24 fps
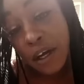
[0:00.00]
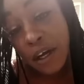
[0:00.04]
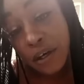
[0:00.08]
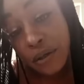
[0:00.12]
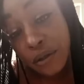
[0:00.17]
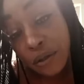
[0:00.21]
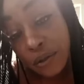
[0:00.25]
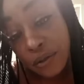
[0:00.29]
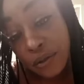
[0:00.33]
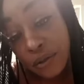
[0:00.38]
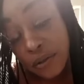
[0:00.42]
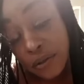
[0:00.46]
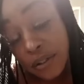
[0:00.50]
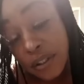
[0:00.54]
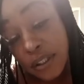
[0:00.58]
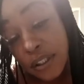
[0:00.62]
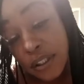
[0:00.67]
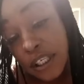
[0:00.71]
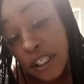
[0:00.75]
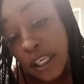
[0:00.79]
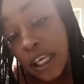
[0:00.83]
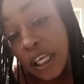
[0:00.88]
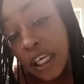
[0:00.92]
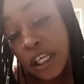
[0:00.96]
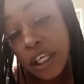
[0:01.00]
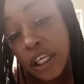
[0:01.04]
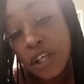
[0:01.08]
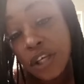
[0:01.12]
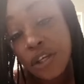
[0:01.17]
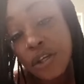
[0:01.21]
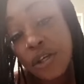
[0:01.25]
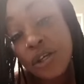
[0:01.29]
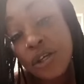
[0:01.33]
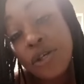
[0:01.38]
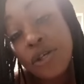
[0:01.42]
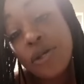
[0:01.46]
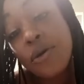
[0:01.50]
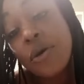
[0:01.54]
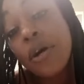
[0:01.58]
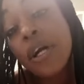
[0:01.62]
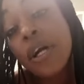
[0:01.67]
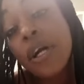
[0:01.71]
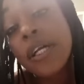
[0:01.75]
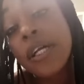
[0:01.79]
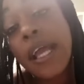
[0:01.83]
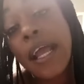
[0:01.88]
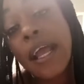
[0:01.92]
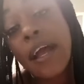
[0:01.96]
uncles kicking your
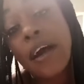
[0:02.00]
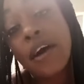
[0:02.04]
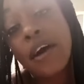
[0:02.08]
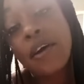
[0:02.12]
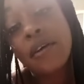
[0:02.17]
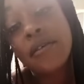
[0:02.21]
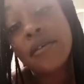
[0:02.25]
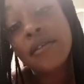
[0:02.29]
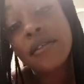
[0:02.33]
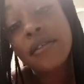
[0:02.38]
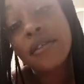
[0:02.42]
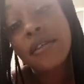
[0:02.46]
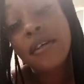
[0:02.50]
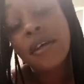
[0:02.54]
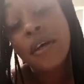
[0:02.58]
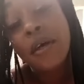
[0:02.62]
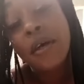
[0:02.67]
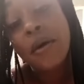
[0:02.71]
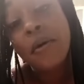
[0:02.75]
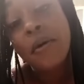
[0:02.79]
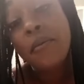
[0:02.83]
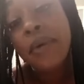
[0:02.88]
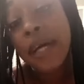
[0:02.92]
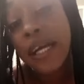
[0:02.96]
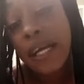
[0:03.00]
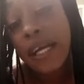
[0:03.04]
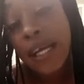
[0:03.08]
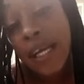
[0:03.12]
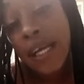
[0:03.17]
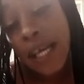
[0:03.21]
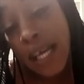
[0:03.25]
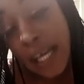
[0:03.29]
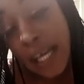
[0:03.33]
door down, putting